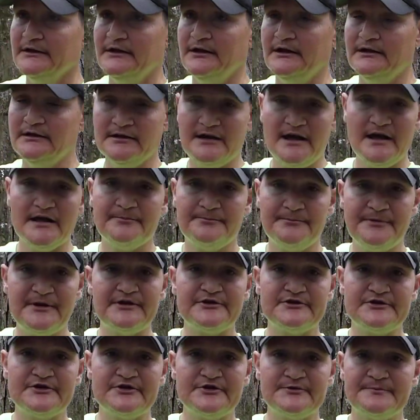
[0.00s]
a lot of
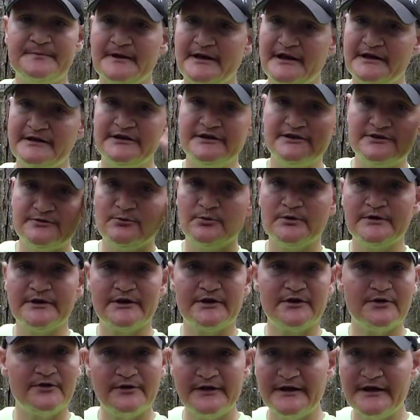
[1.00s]
pictures, but I didn't want to
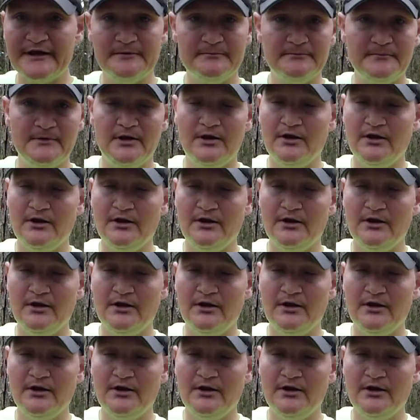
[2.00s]
cram